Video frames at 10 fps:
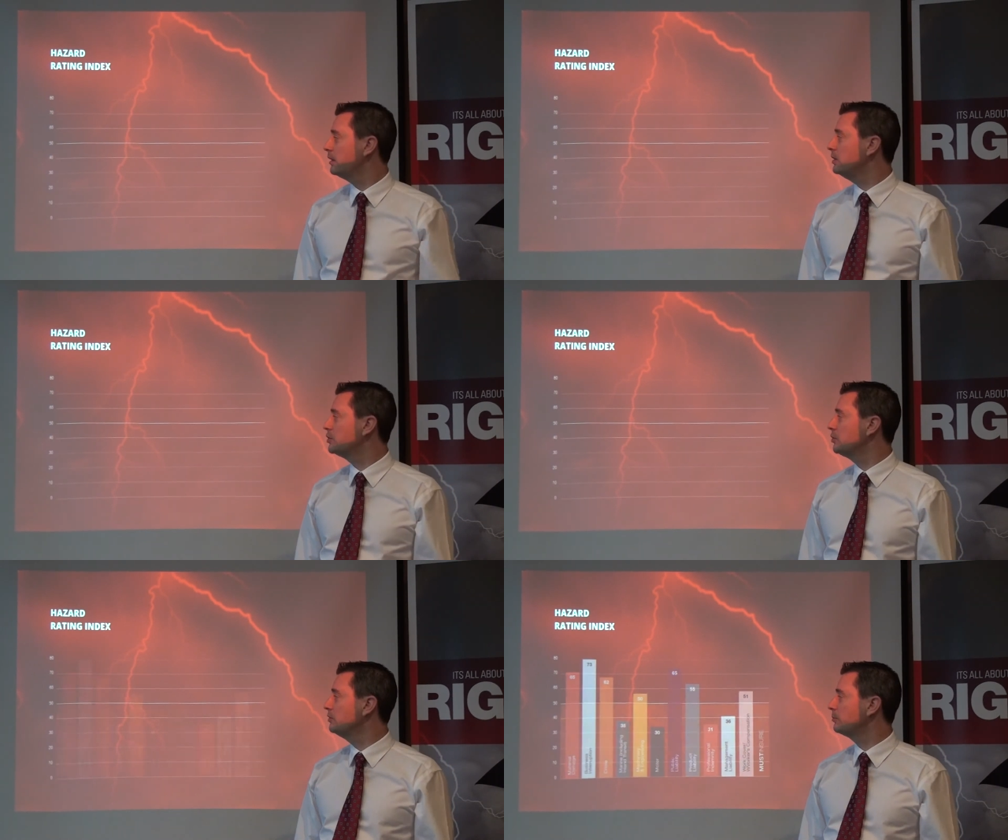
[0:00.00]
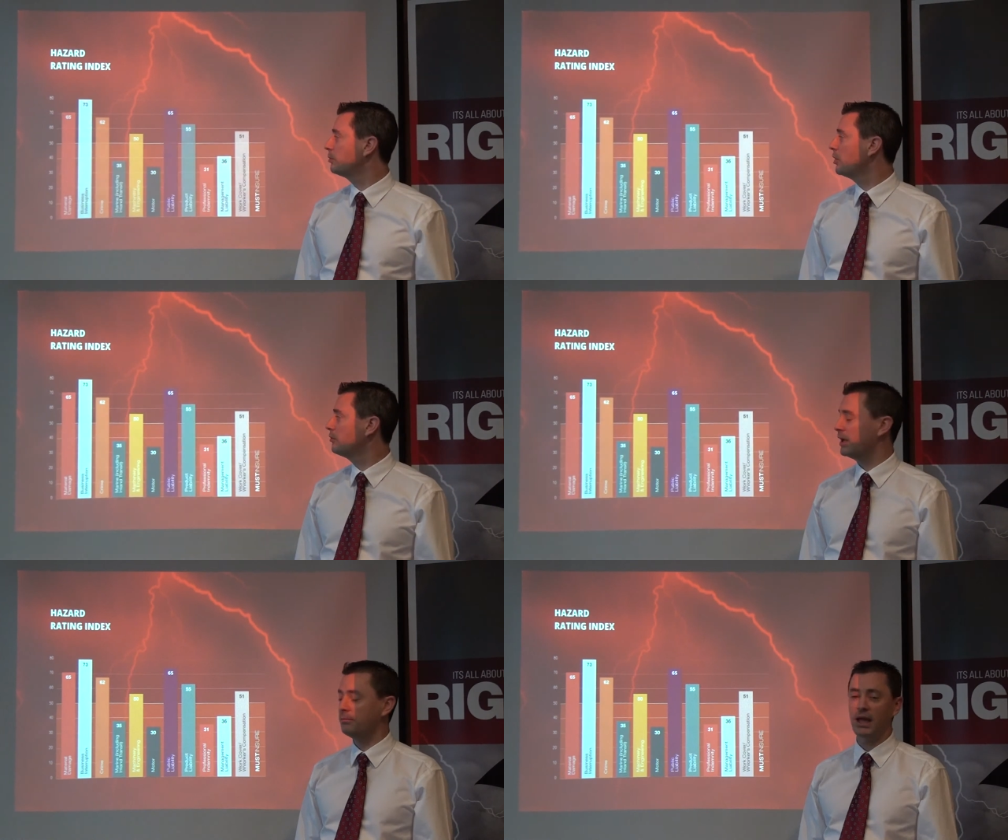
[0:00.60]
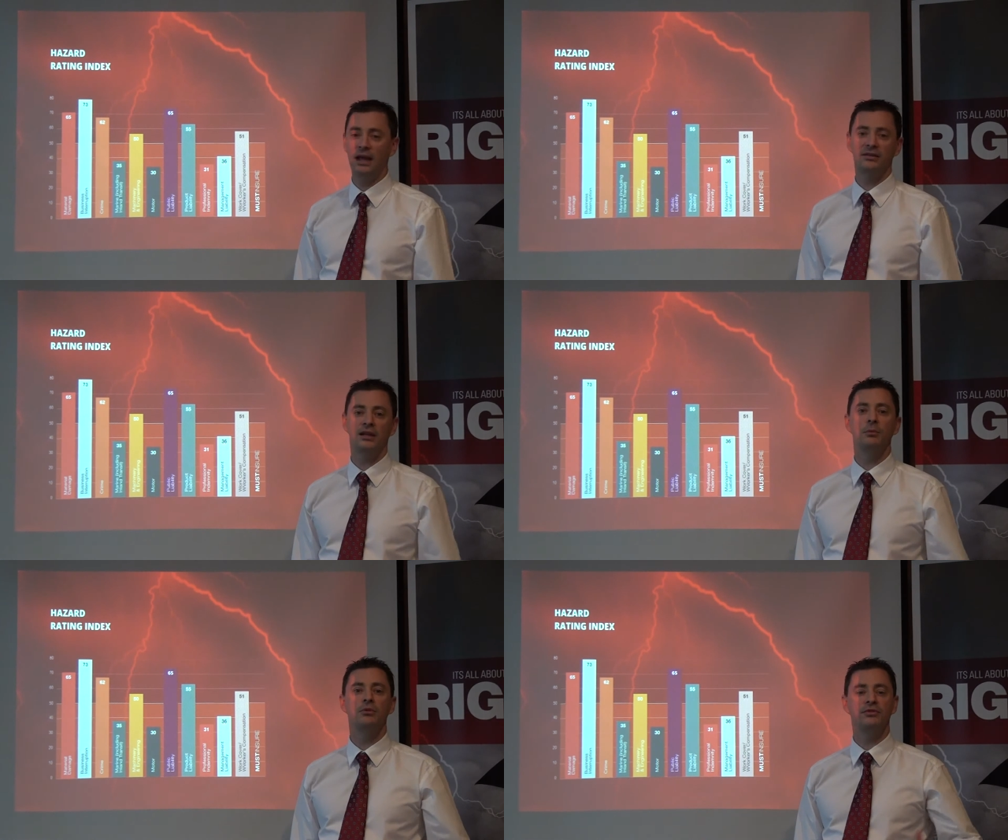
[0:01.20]
The insurance program has a
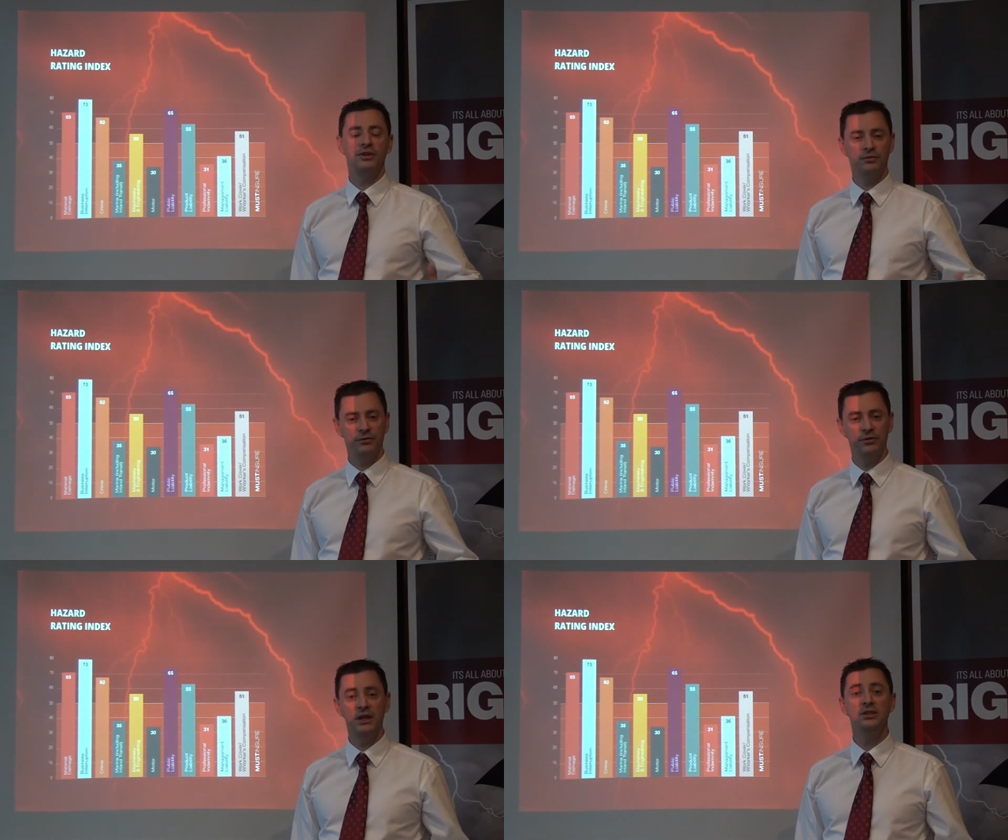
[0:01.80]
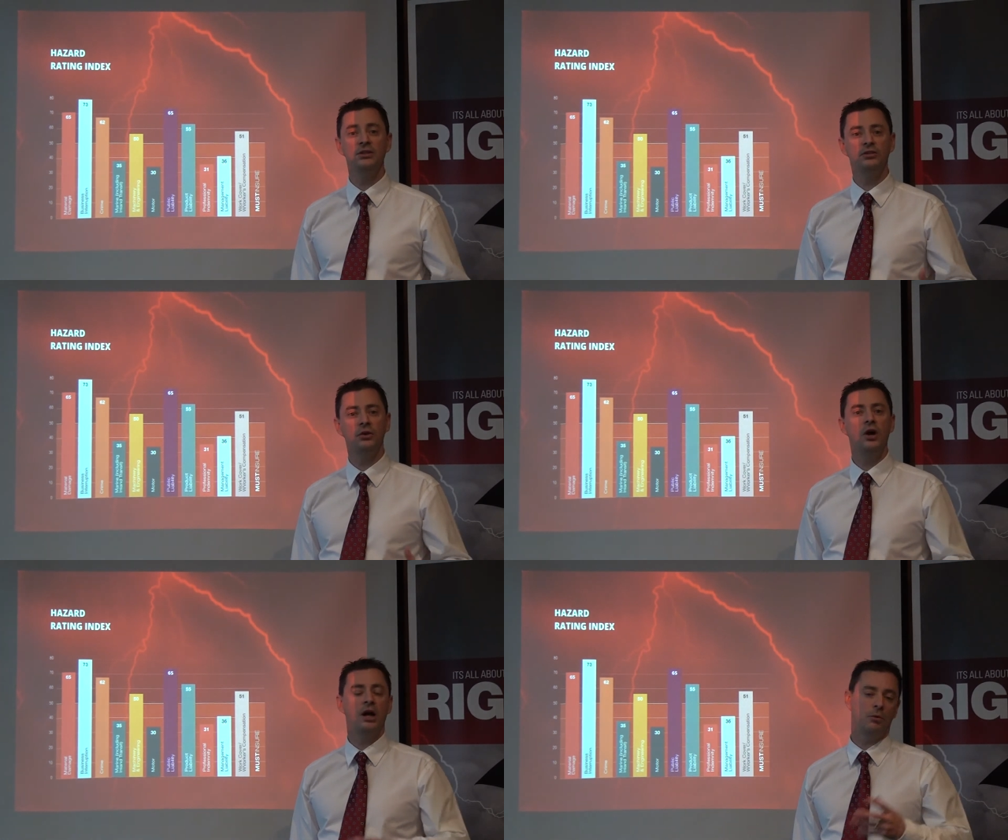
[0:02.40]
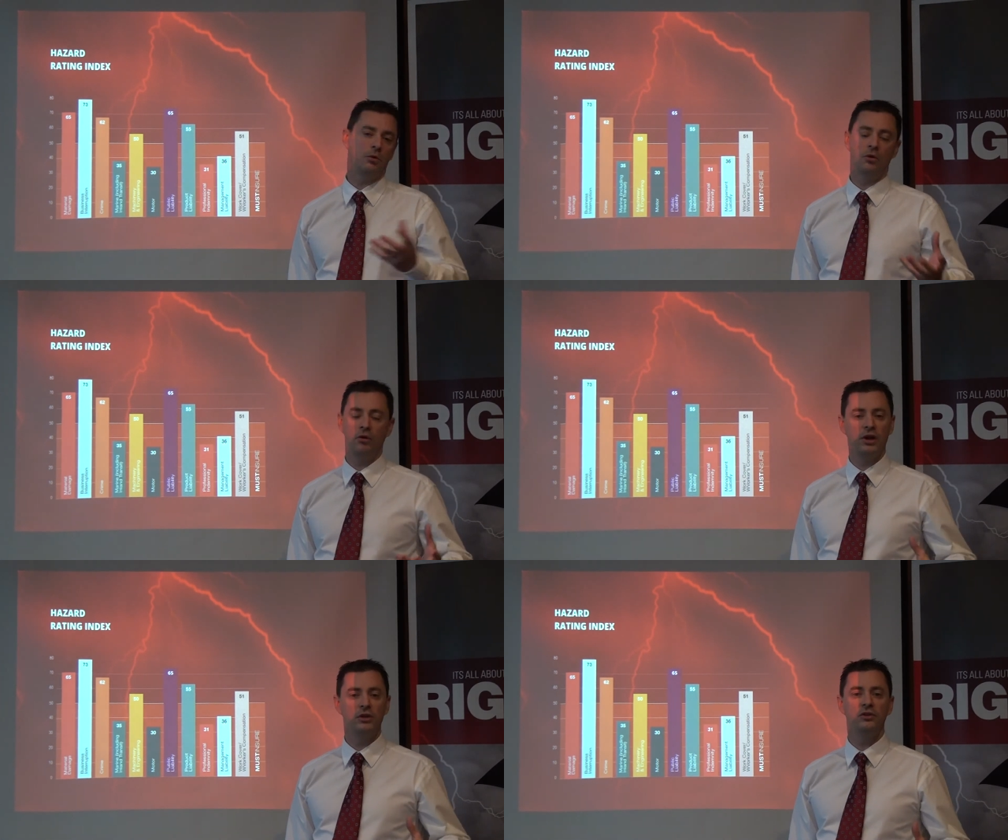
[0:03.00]
number of different features,
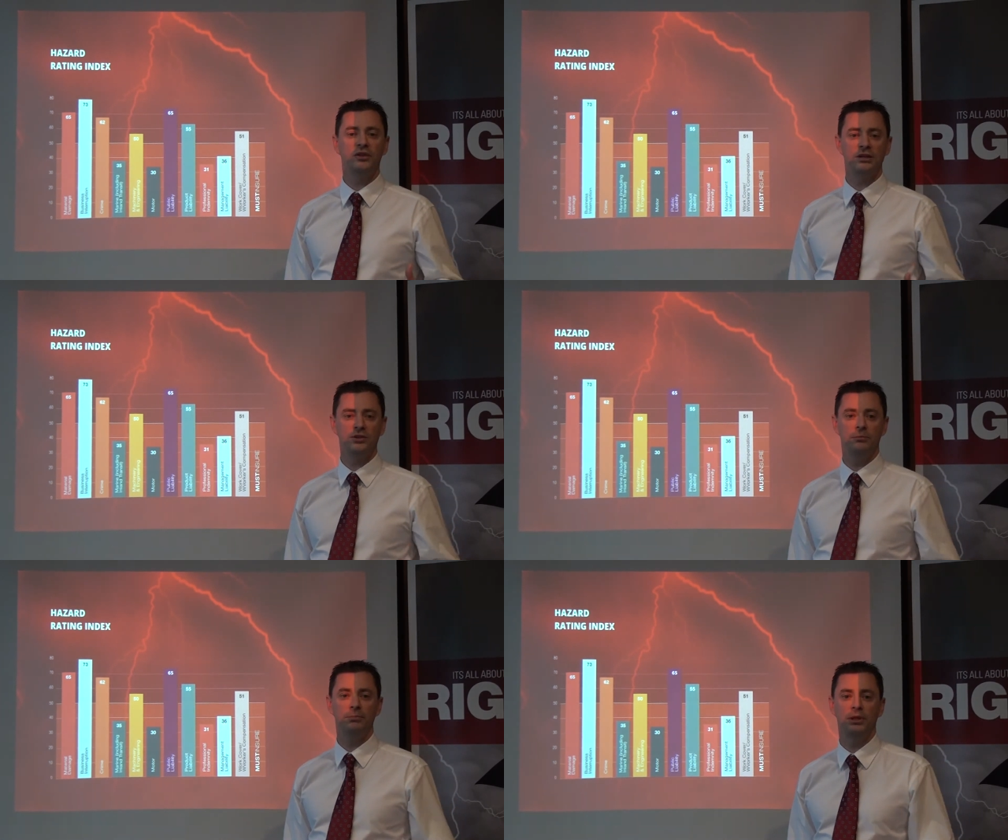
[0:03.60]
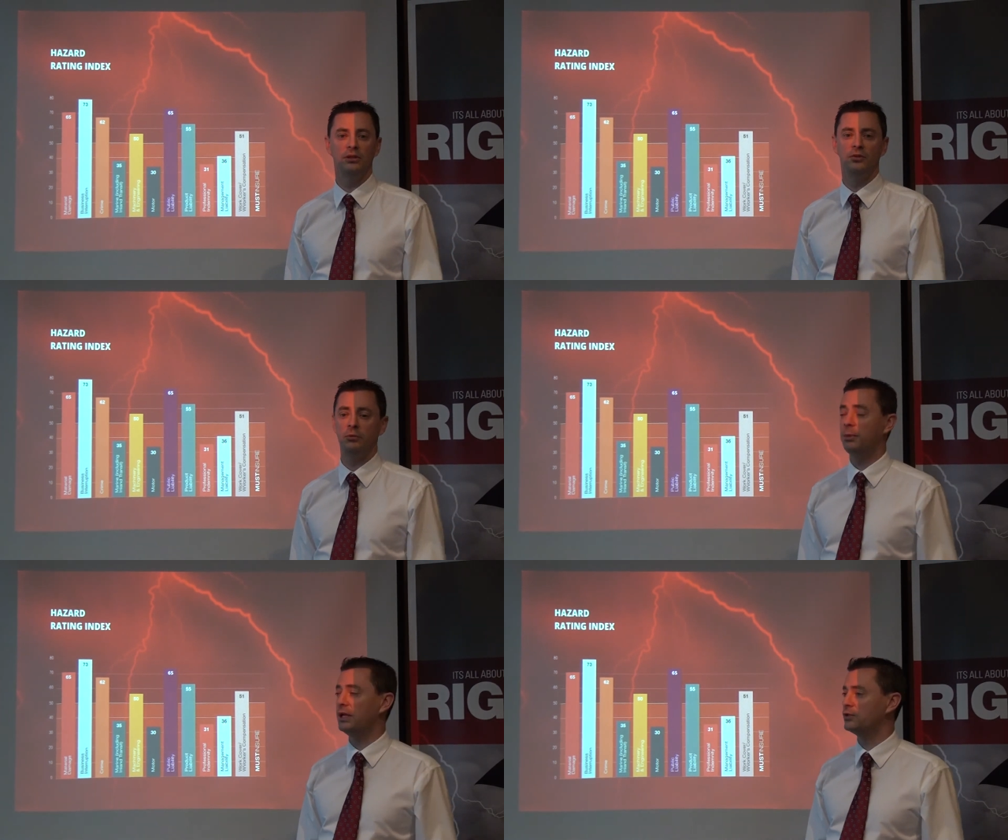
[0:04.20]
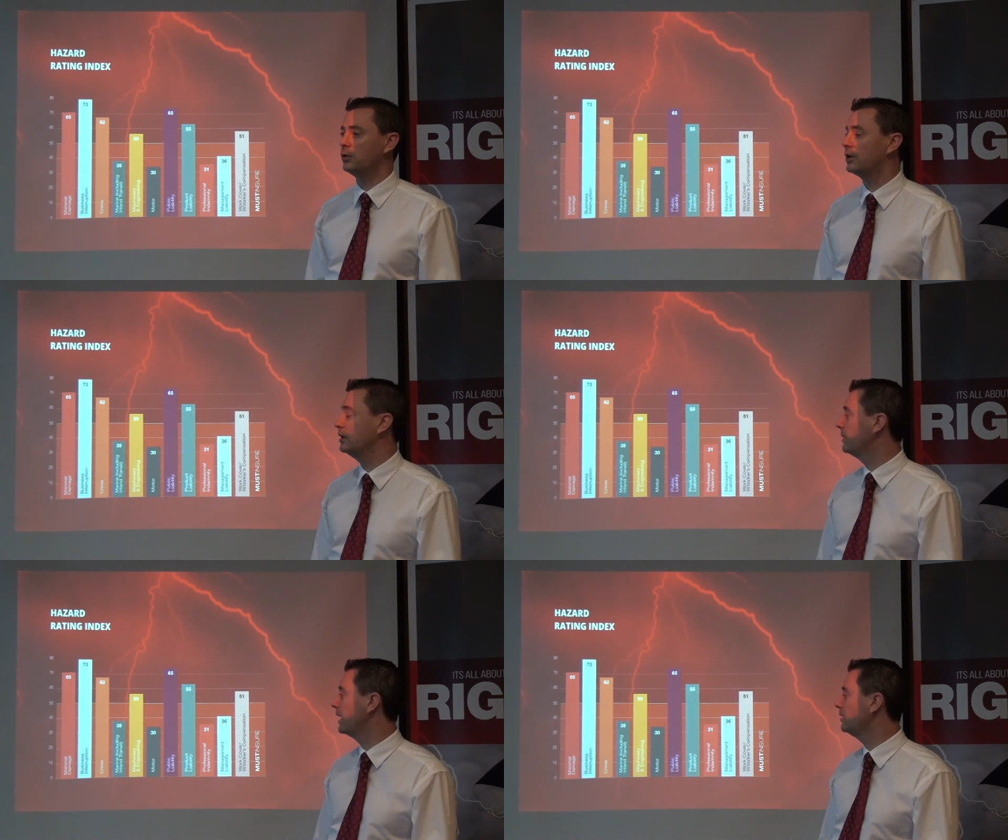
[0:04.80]
or I can use that term pillars that we've been
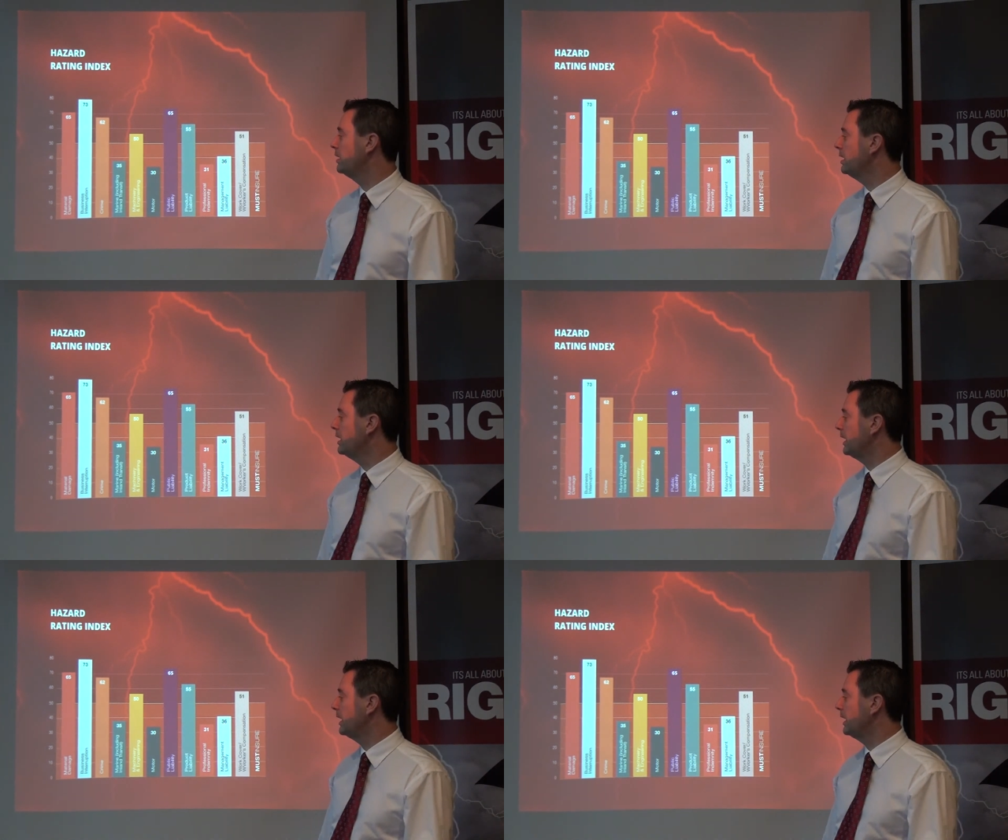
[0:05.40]
talking about.